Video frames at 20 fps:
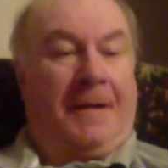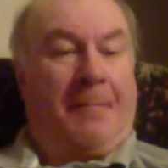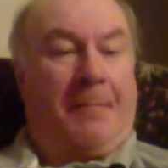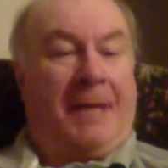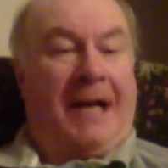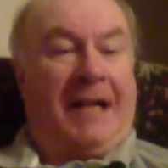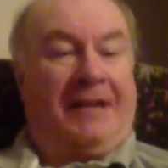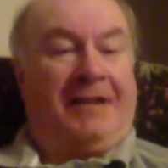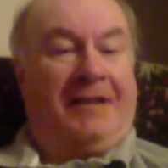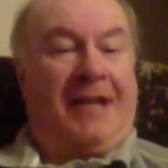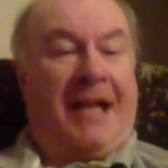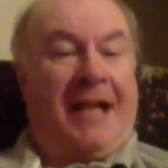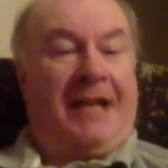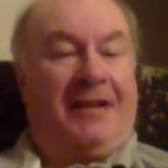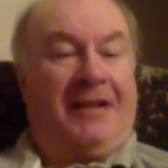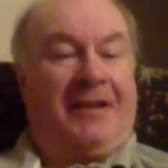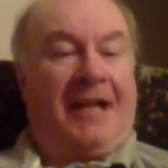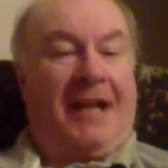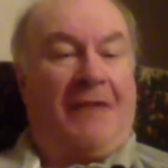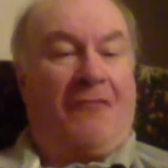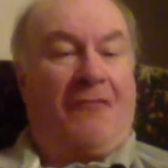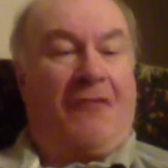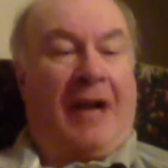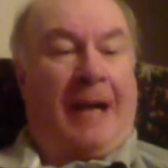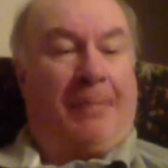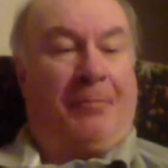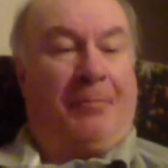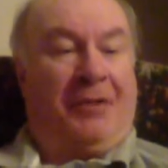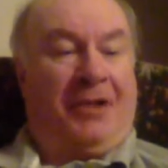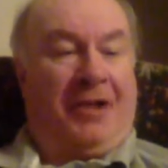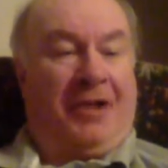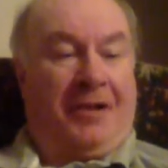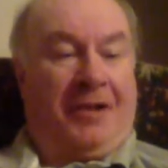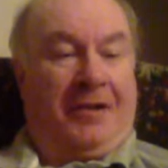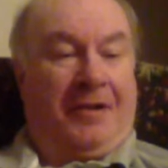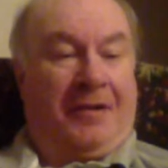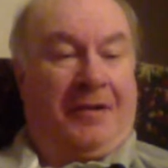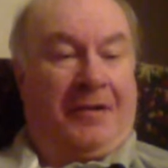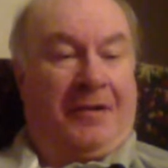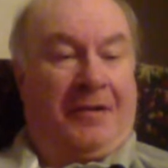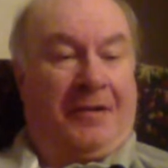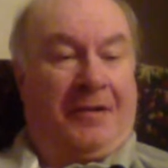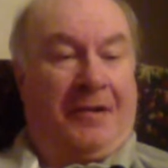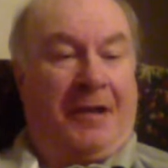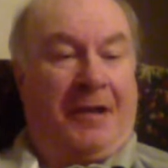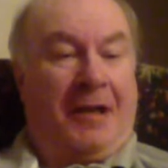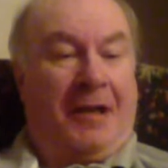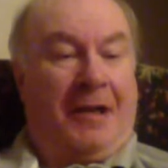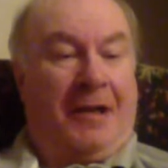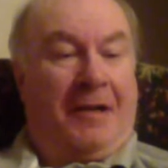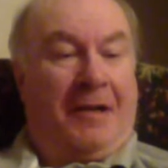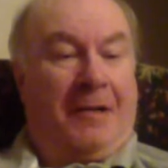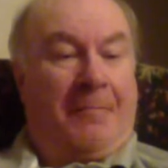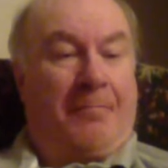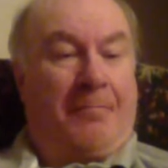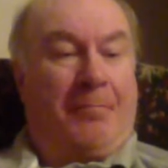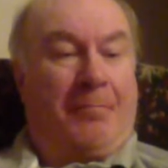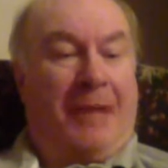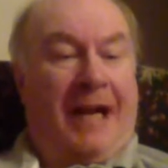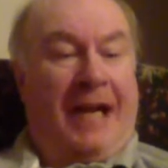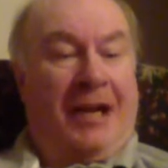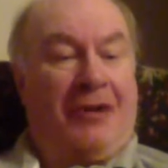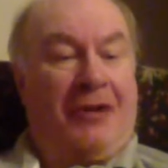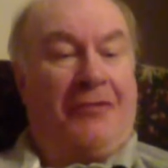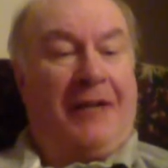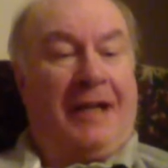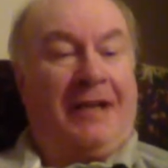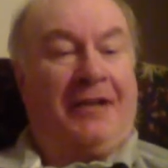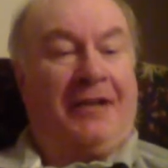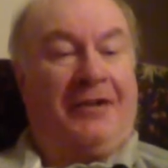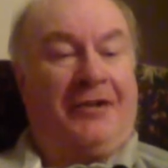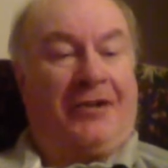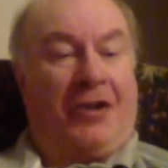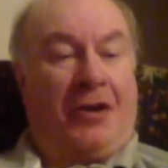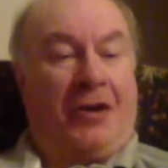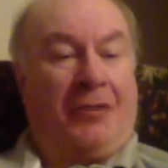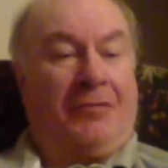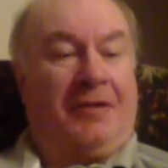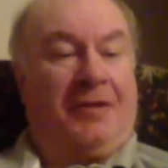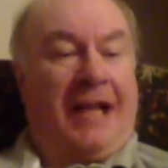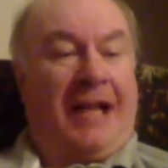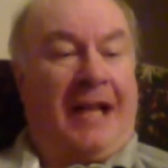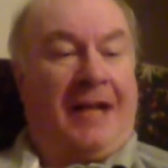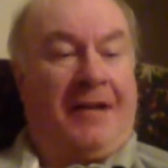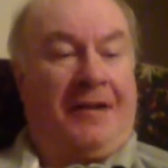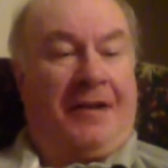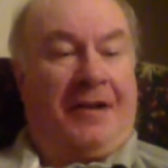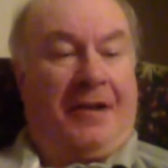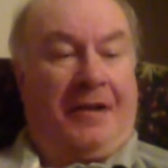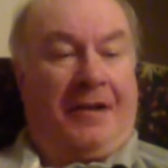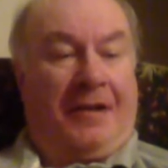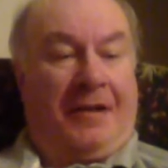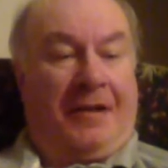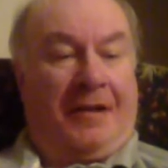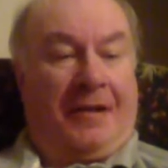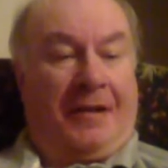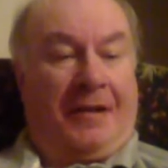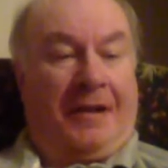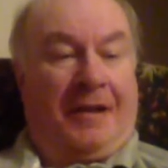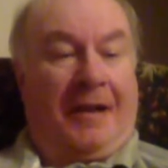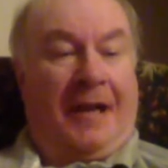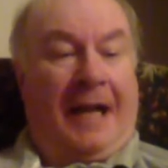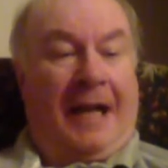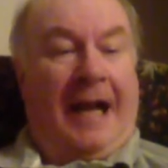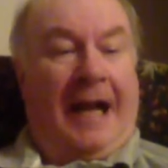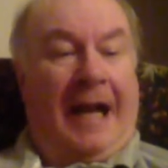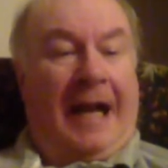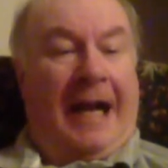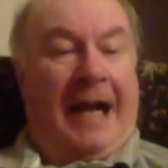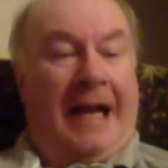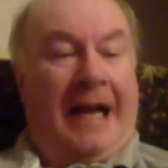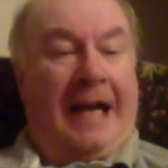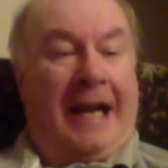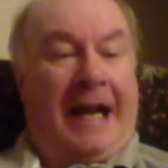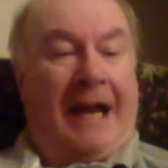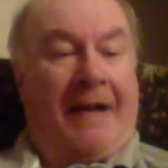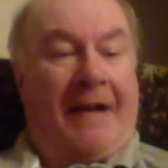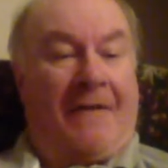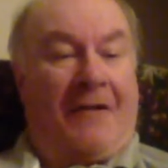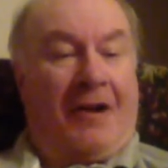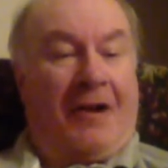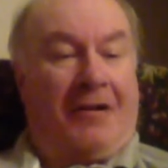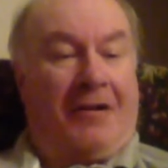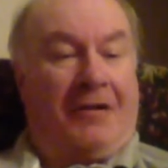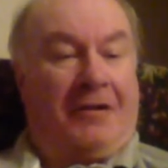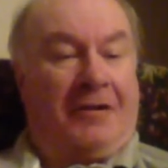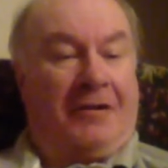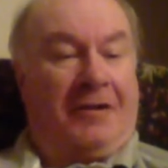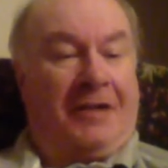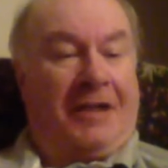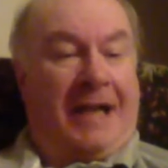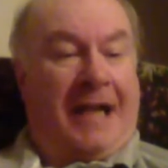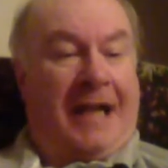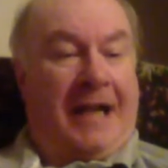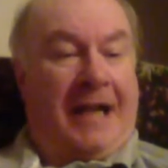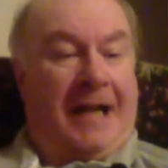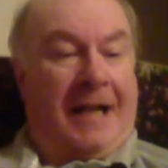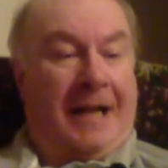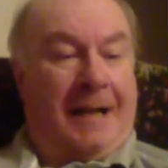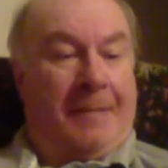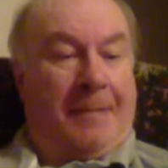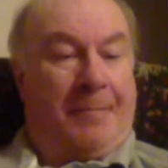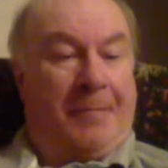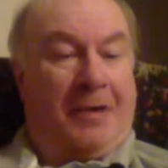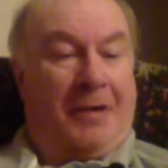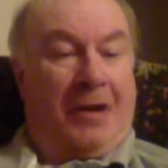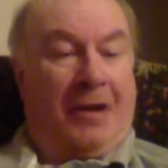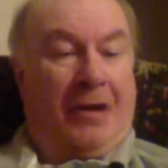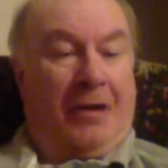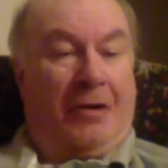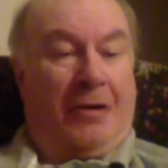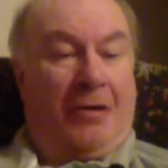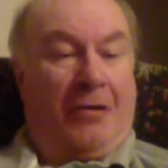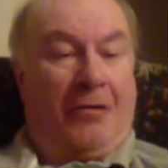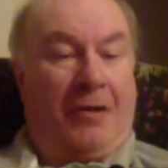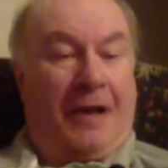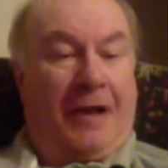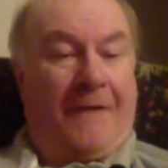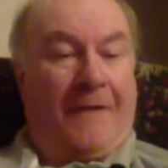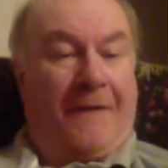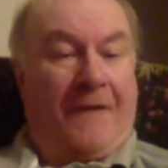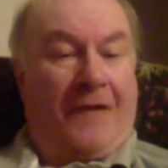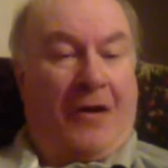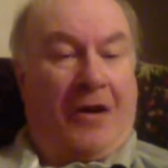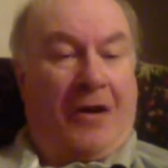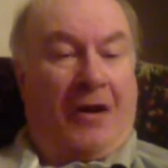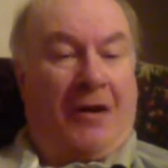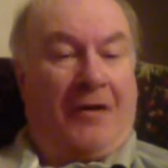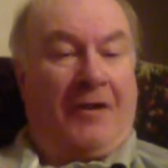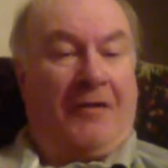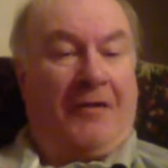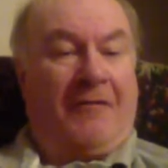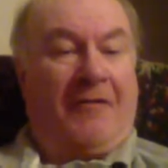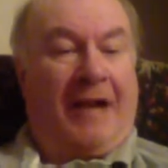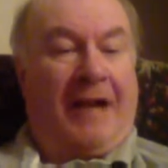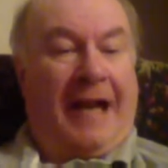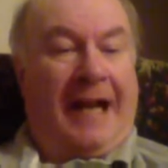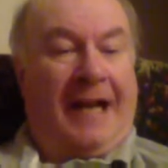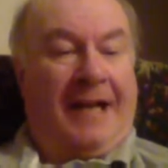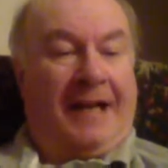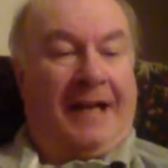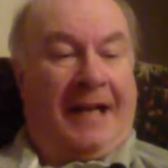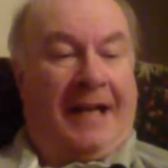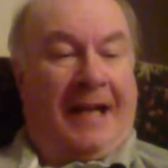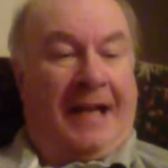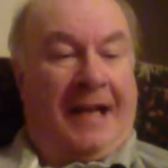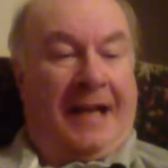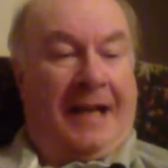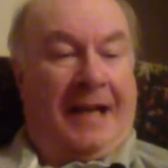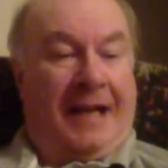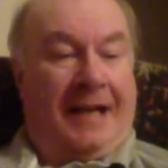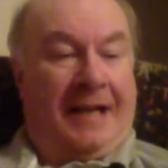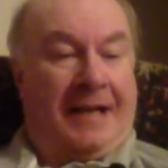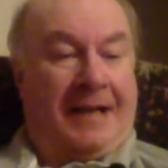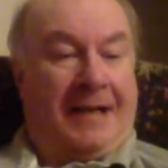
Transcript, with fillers: My taste enraptured by drinks so tender. I'll have a good time looking for the right line.